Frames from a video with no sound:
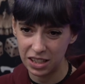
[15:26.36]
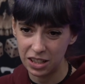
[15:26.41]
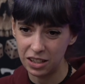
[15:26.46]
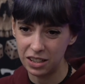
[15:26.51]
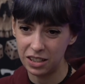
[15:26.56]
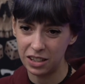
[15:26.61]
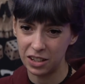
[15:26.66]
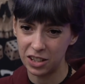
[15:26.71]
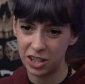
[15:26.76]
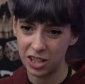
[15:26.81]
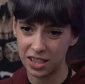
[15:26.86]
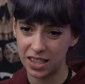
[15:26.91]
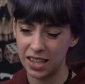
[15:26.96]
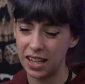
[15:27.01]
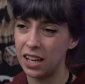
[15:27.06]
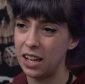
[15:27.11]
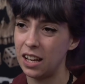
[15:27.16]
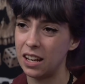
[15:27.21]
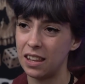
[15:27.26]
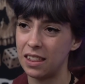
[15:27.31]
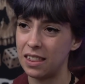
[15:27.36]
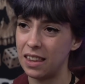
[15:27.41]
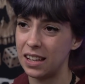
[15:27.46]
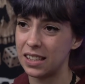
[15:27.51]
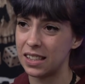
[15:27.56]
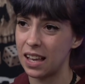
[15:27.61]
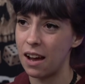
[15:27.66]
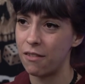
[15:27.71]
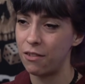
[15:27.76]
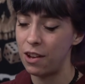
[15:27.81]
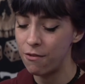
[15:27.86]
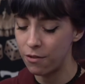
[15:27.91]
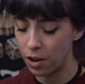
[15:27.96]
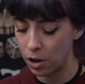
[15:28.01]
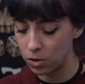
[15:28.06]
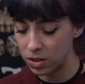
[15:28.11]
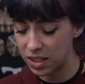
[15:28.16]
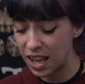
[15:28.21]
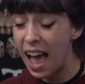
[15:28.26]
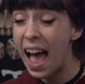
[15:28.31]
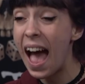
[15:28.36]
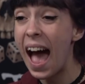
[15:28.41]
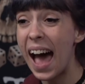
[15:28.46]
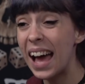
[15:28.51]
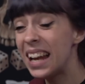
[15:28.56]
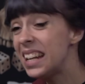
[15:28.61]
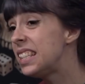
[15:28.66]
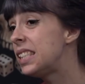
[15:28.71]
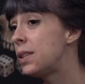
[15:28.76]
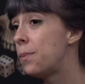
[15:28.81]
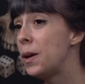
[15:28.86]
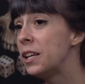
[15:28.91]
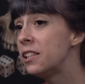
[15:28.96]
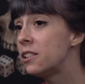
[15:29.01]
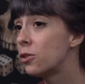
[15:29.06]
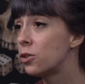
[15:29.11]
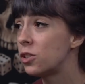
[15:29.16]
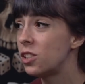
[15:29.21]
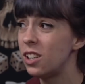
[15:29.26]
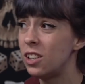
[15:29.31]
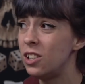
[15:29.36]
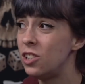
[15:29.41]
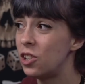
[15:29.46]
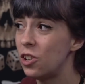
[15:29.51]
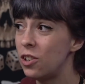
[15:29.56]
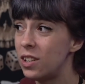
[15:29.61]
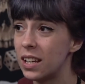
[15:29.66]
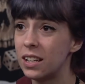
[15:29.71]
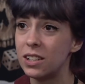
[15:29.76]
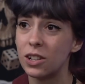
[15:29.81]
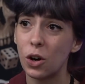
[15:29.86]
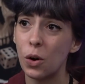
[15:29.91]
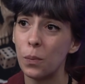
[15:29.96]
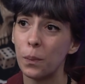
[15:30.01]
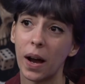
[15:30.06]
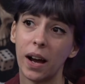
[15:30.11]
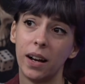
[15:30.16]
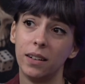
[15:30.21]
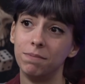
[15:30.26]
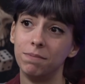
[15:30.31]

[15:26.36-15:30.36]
you're just thinking of things that have invulns. And it's a pistol, so you can shoot it into combat.